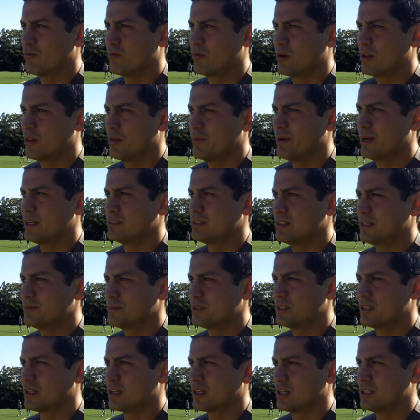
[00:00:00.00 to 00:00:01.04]
one of the best
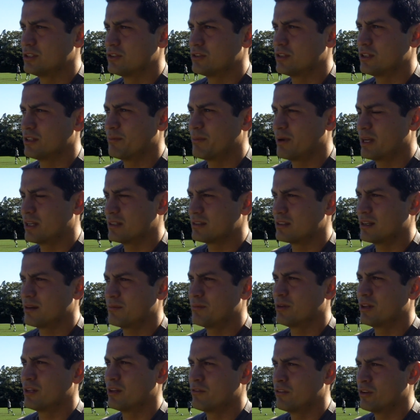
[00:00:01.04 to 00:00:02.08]
teams in the country because I
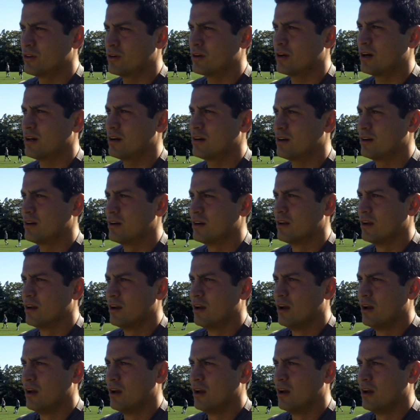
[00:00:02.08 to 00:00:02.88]
believe UConn are,